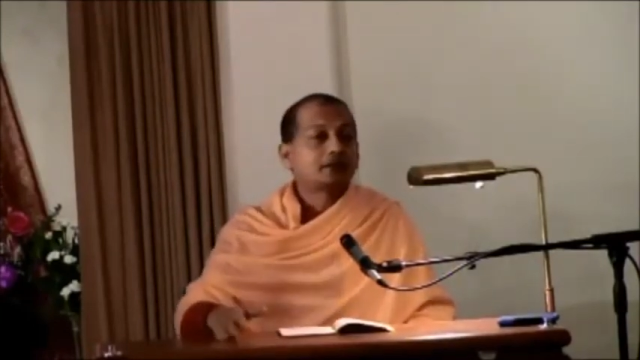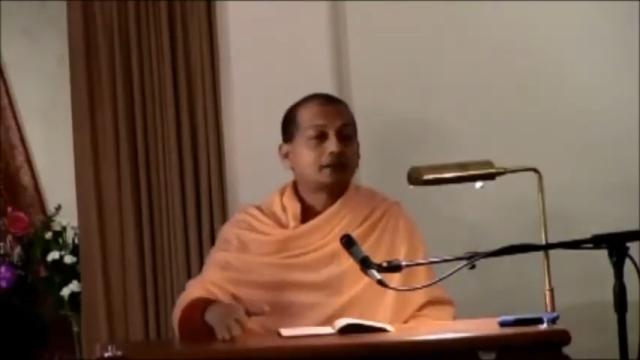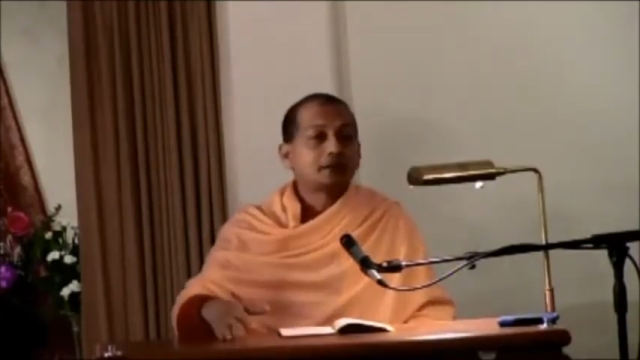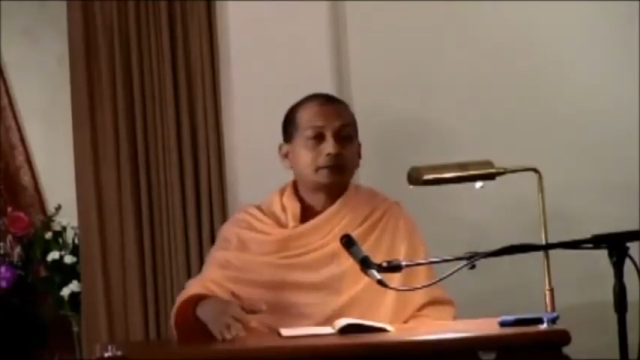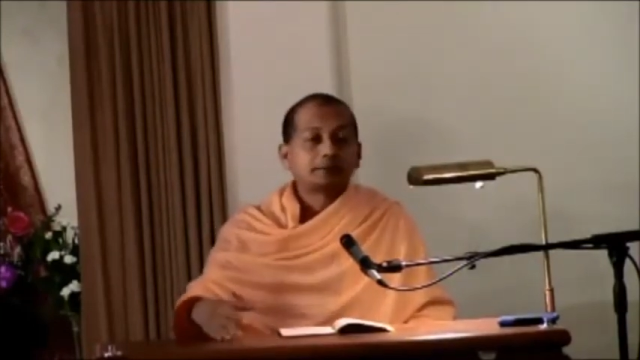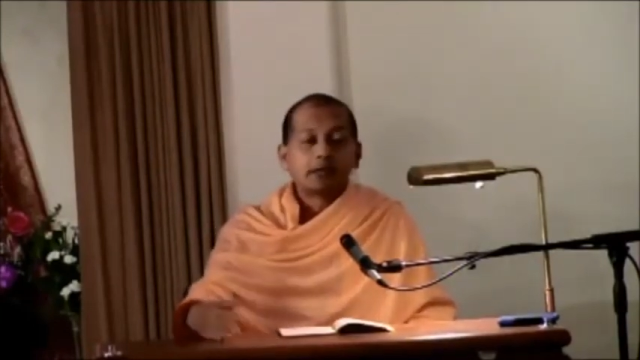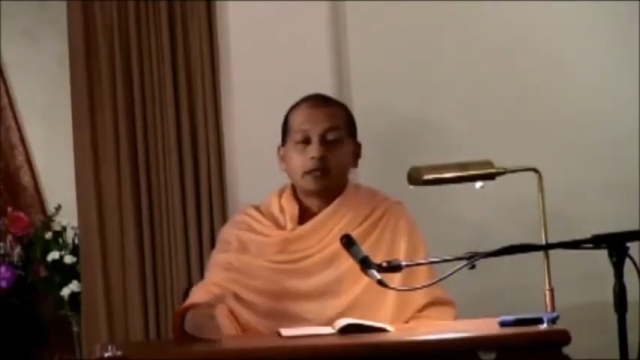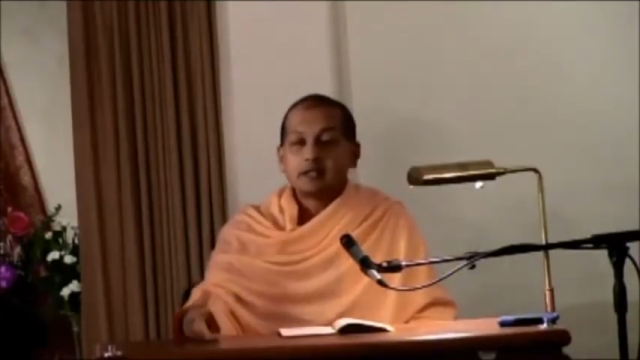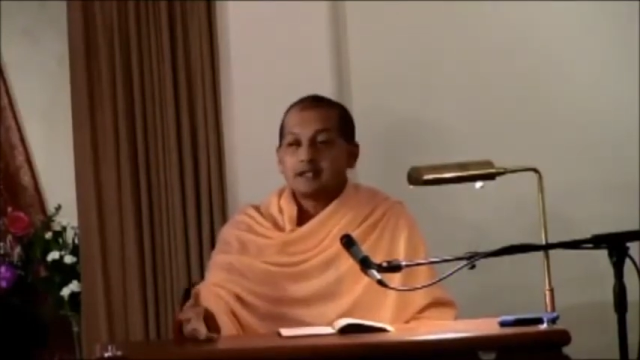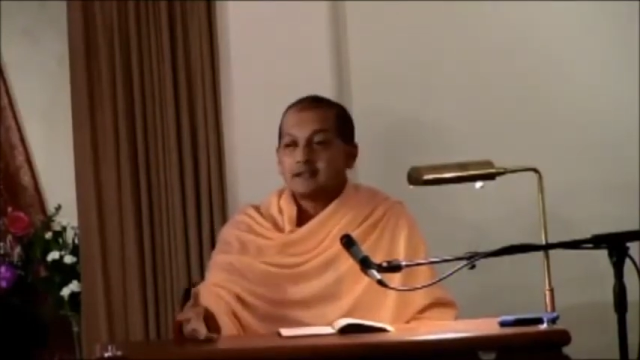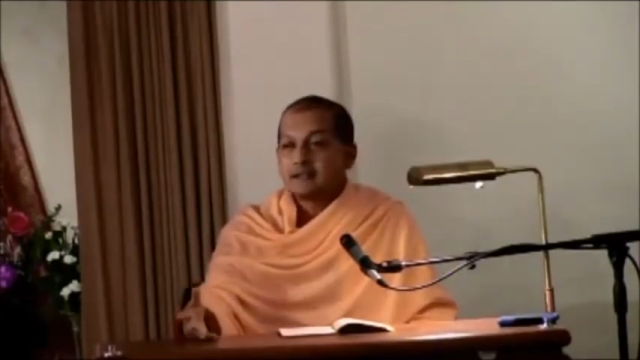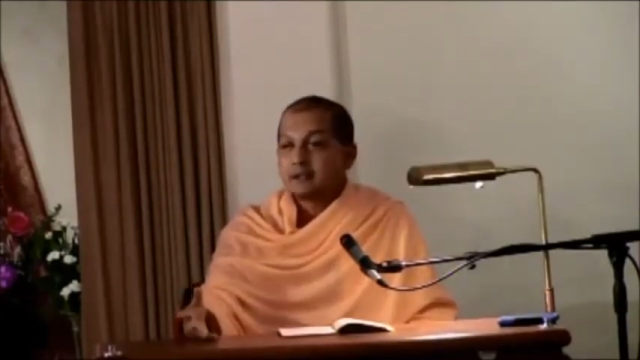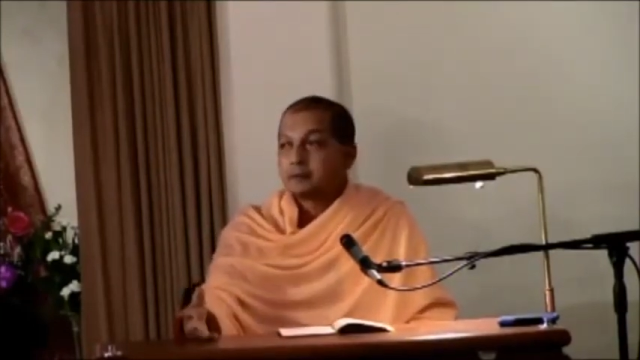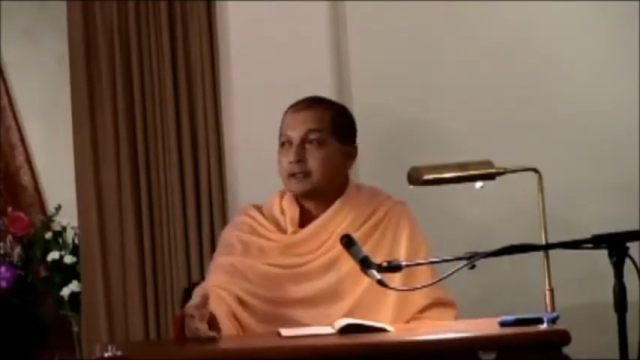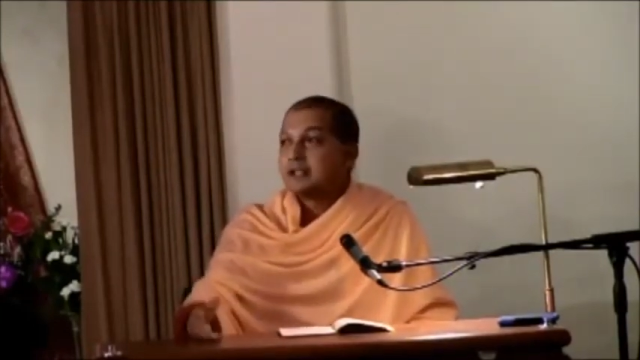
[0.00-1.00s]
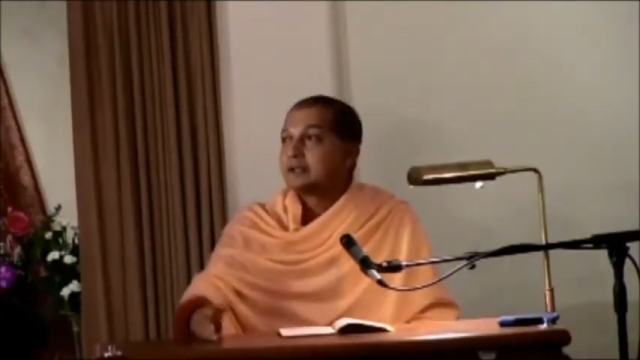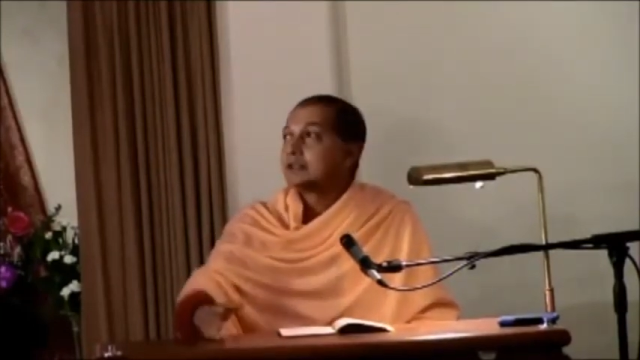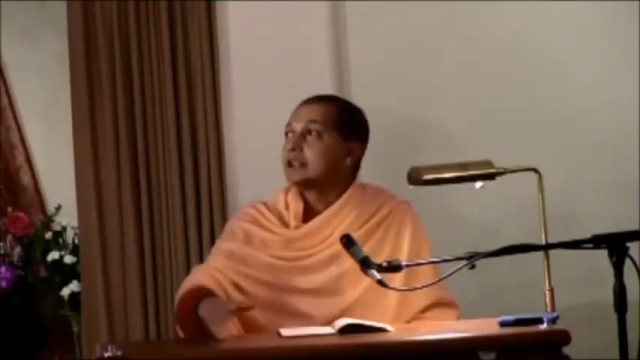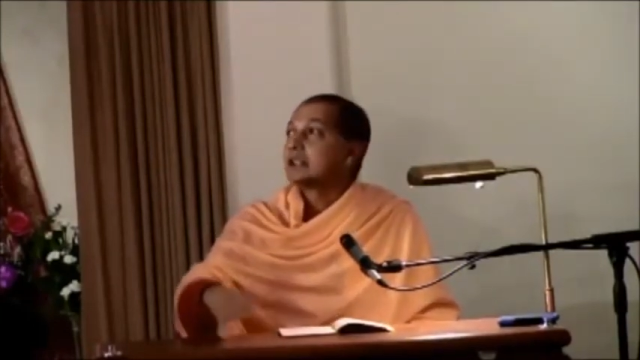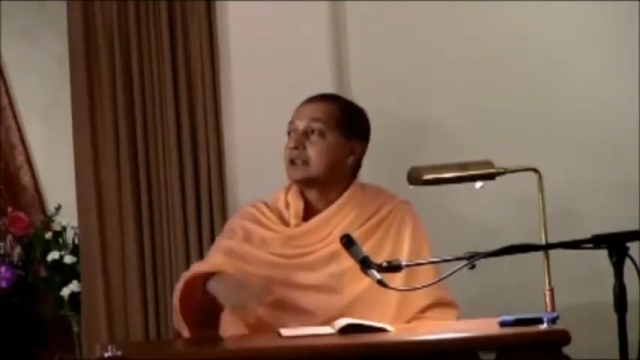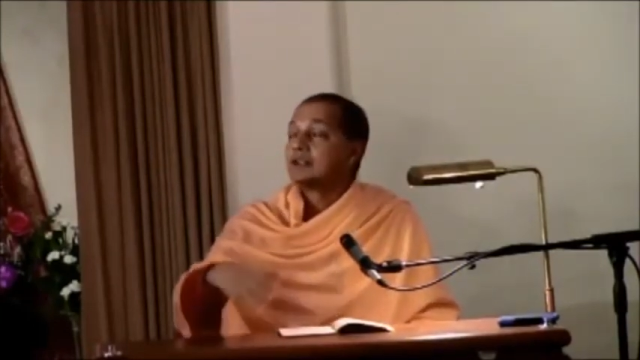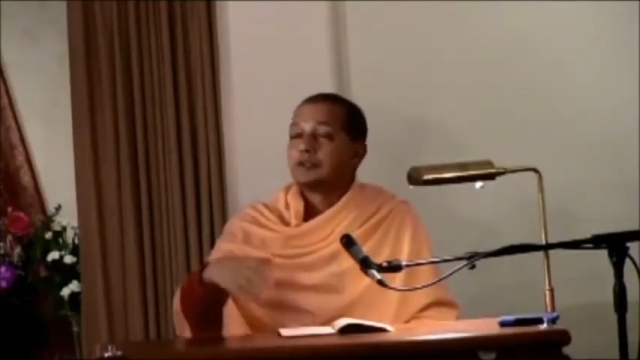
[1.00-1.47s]
whether the body is at peace,
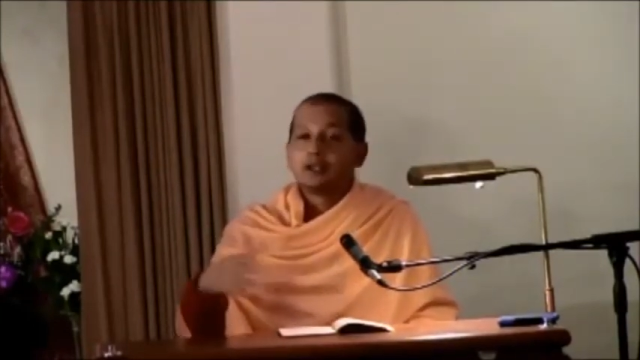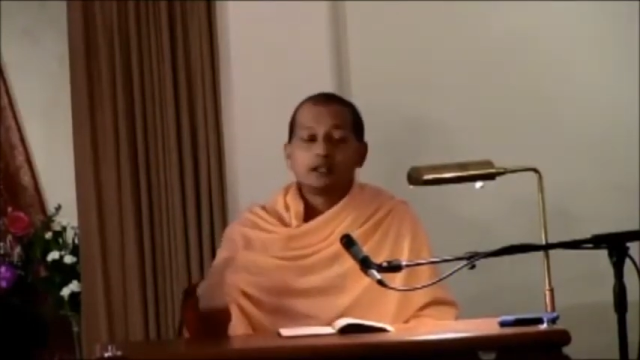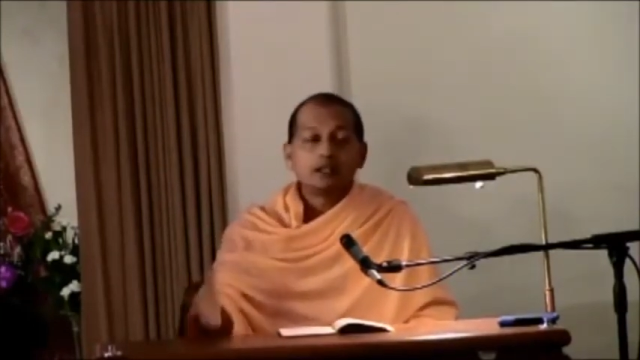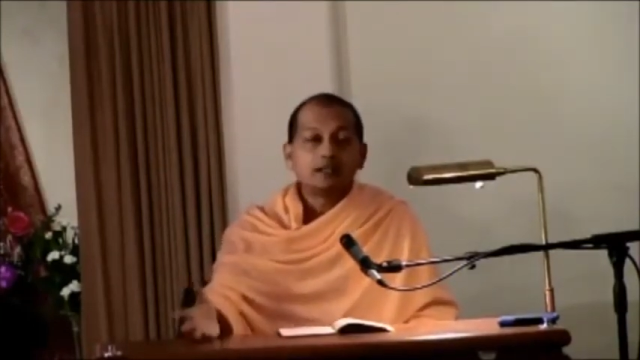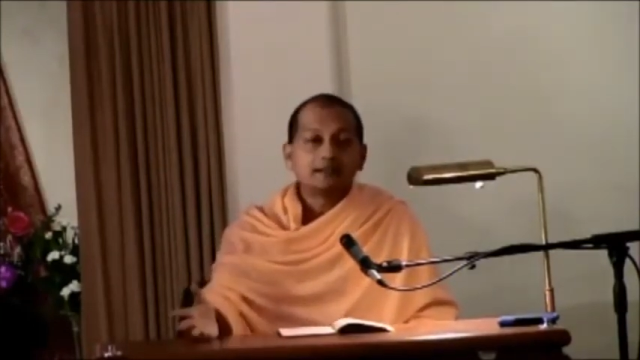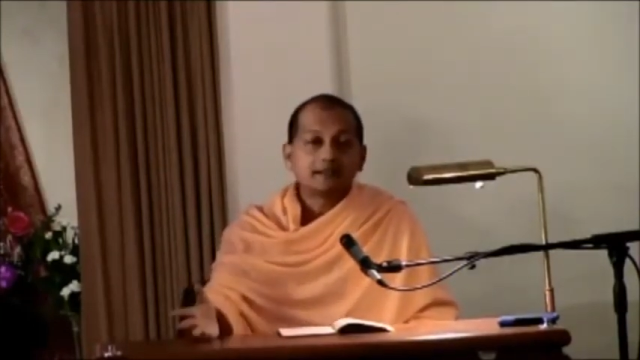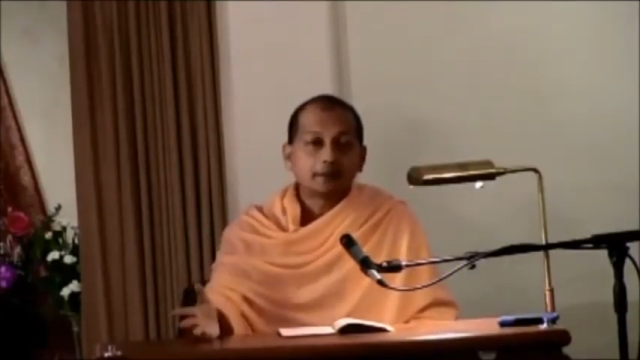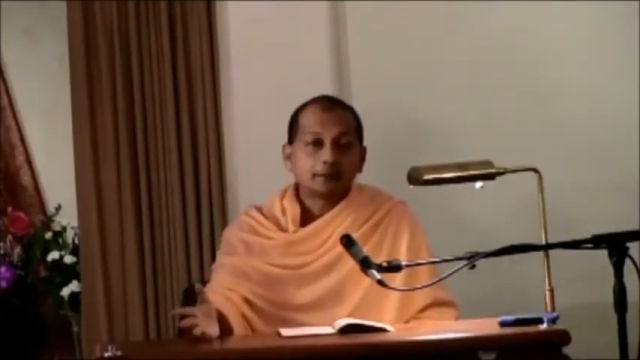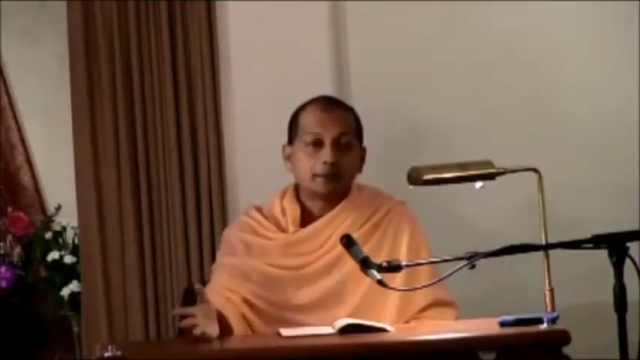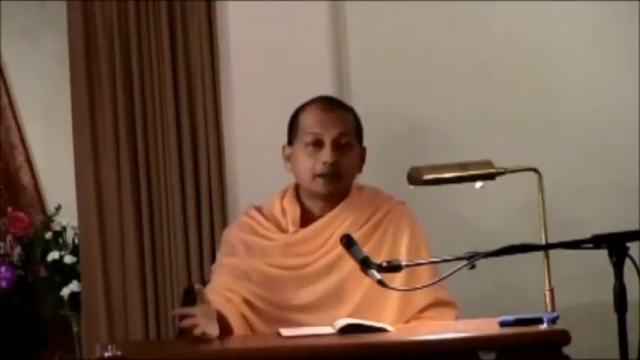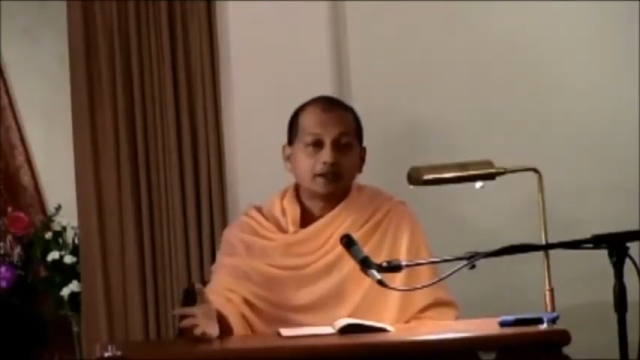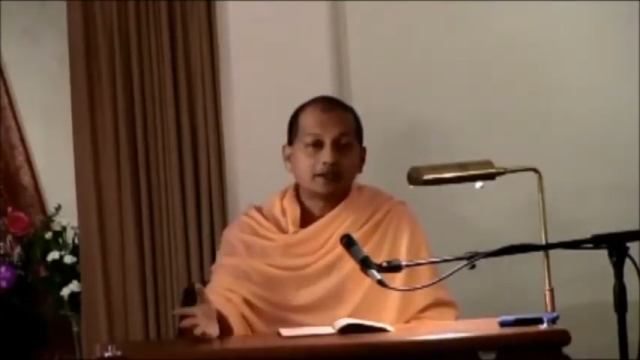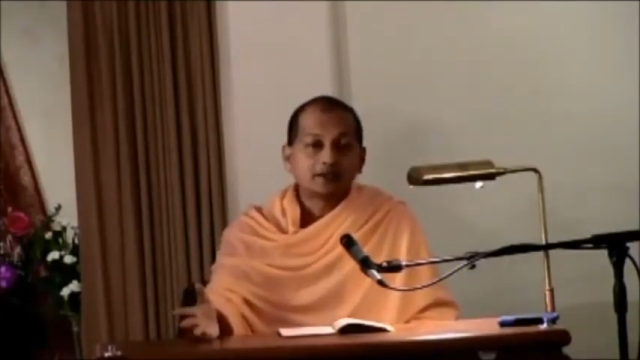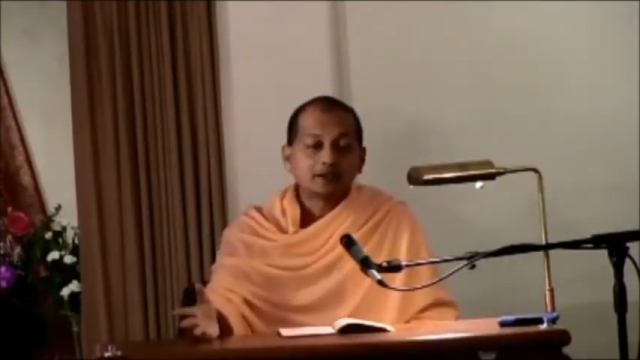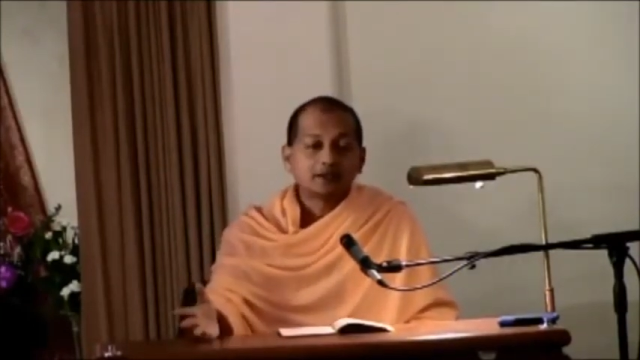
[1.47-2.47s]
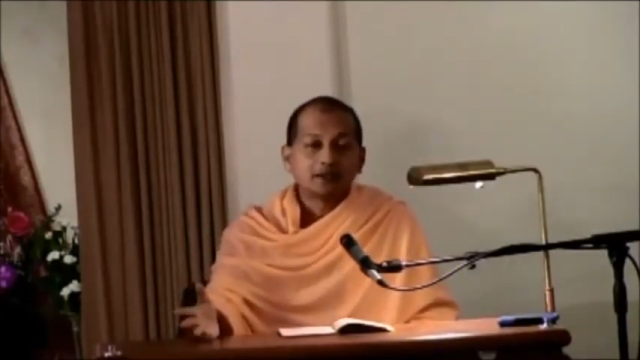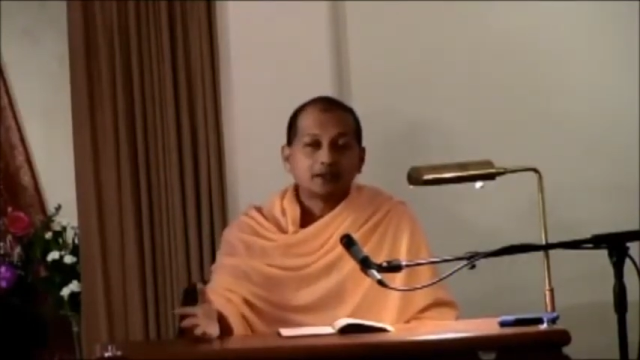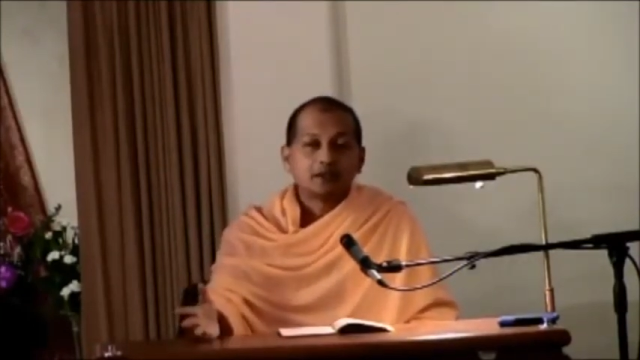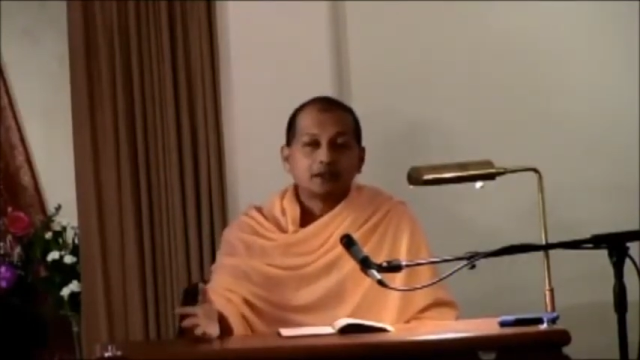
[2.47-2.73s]
whether the world is at peace,